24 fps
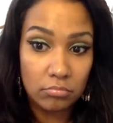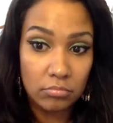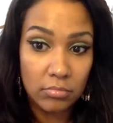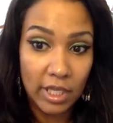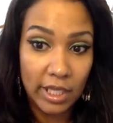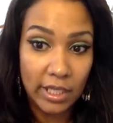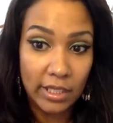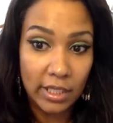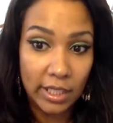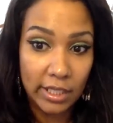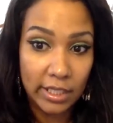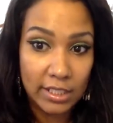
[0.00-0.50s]

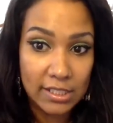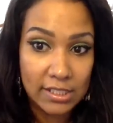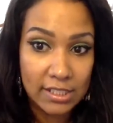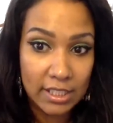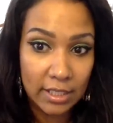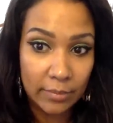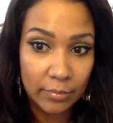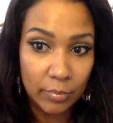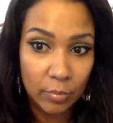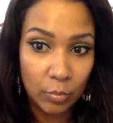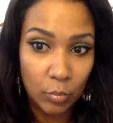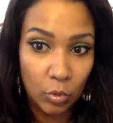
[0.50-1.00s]
And they
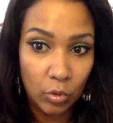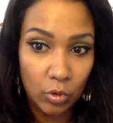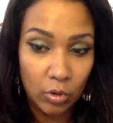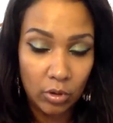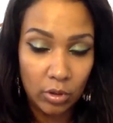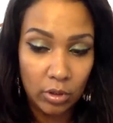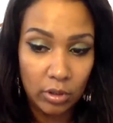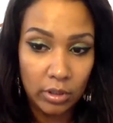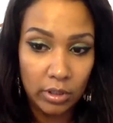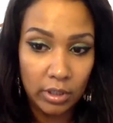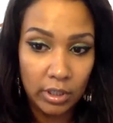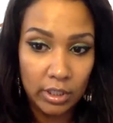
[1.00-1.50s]
accept
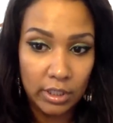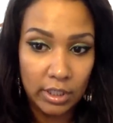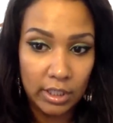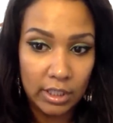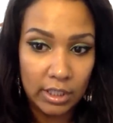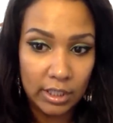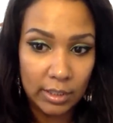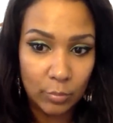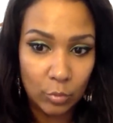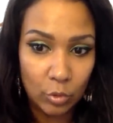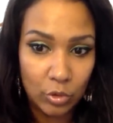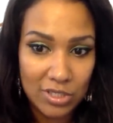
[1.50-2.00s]
more and they
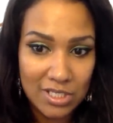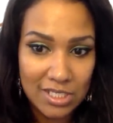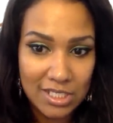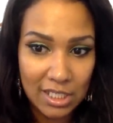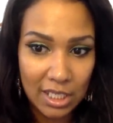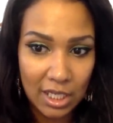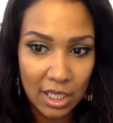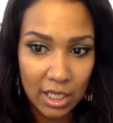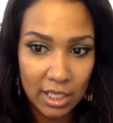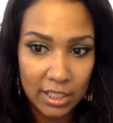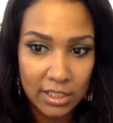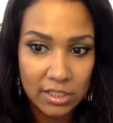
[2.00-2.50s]
let more
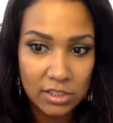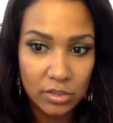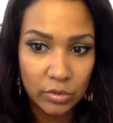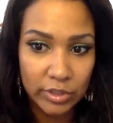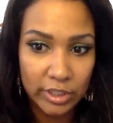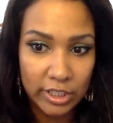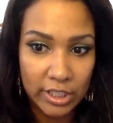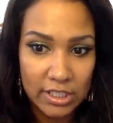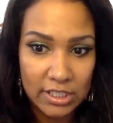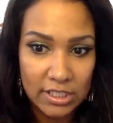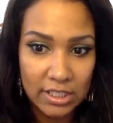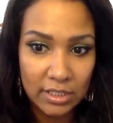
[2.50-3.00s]
slide. So,
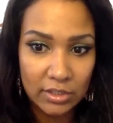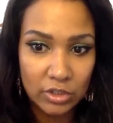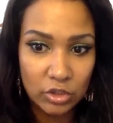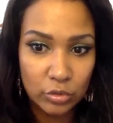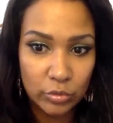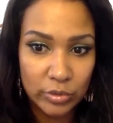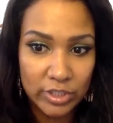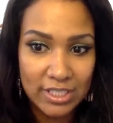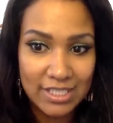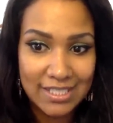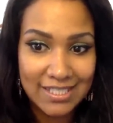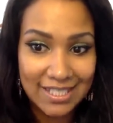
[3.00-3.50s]
yes, they do
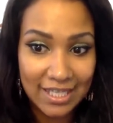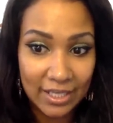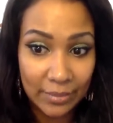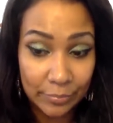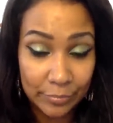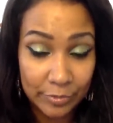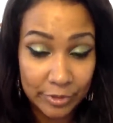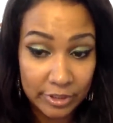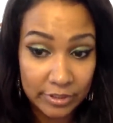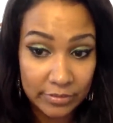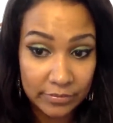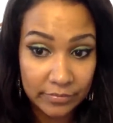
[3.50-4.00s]

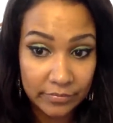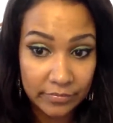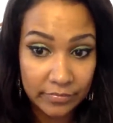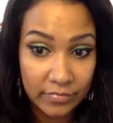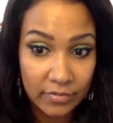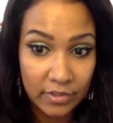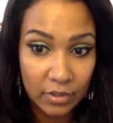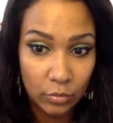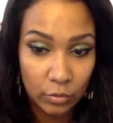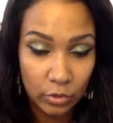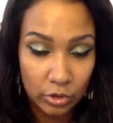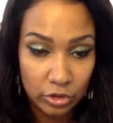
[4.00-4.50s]
accept
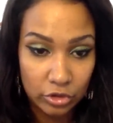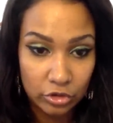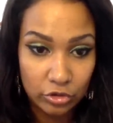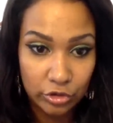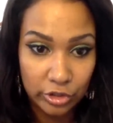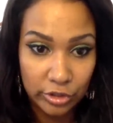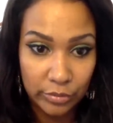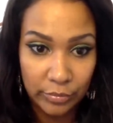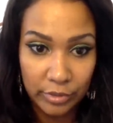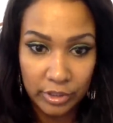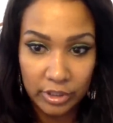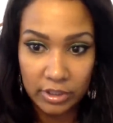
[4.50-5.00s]
the worst
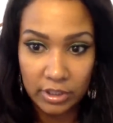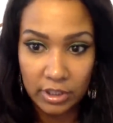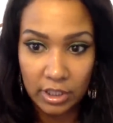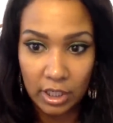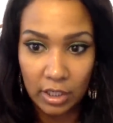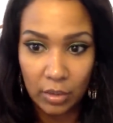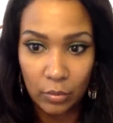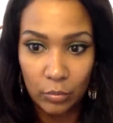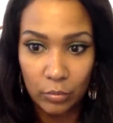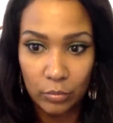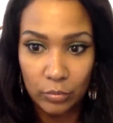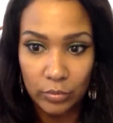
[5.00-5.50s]
treatment. I,
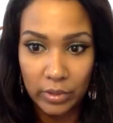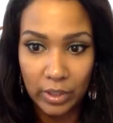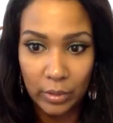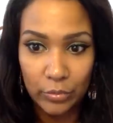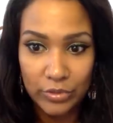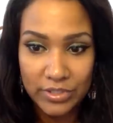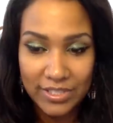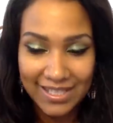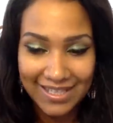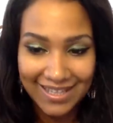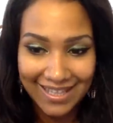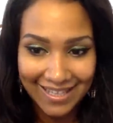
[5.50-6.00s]
w- I will
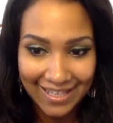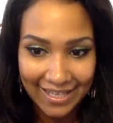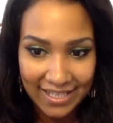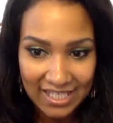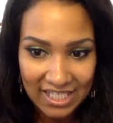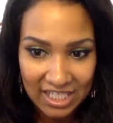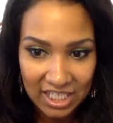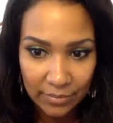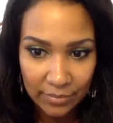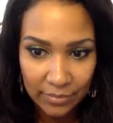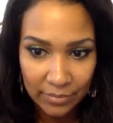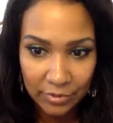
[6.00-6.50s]
say they
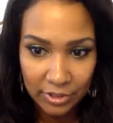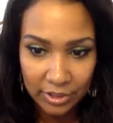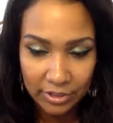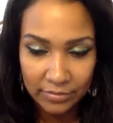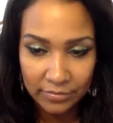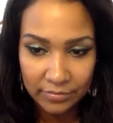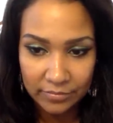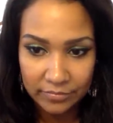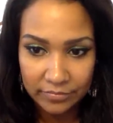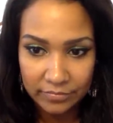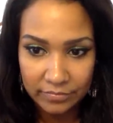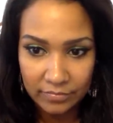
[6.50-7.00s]
accept it
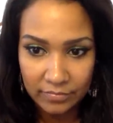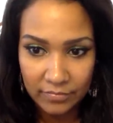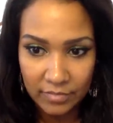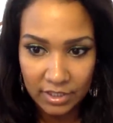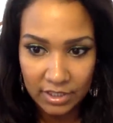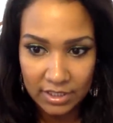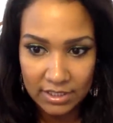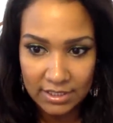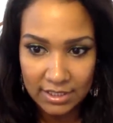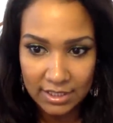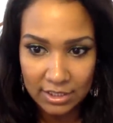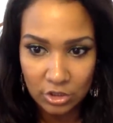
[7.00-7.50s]

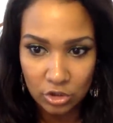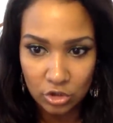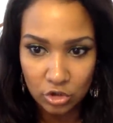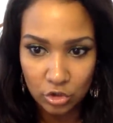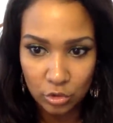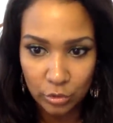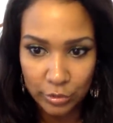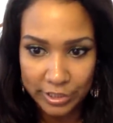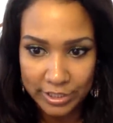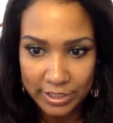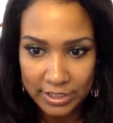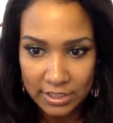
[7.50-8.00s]
because that's a
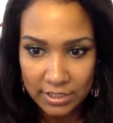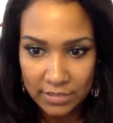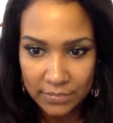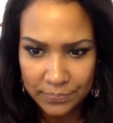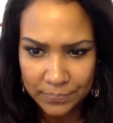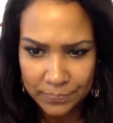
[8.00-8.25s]
choice.